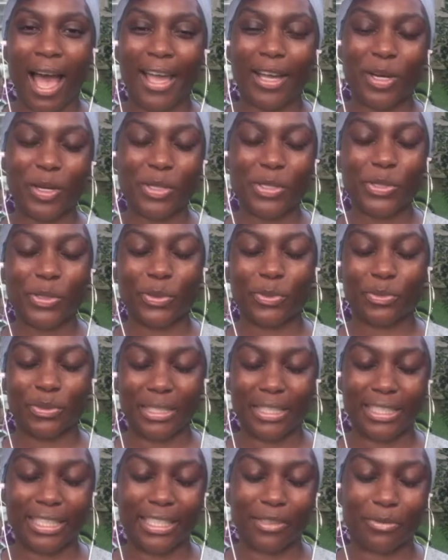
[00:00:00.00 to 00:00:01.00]
also
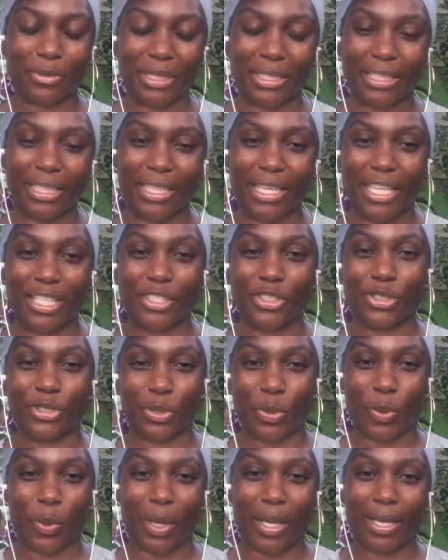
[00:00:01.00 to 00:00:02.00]
really, really
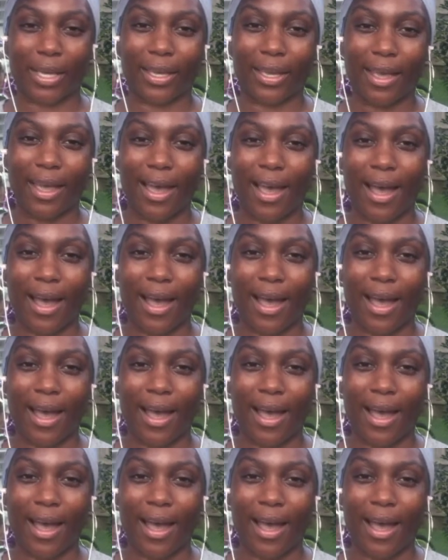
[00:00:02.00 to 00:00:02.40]
enjoy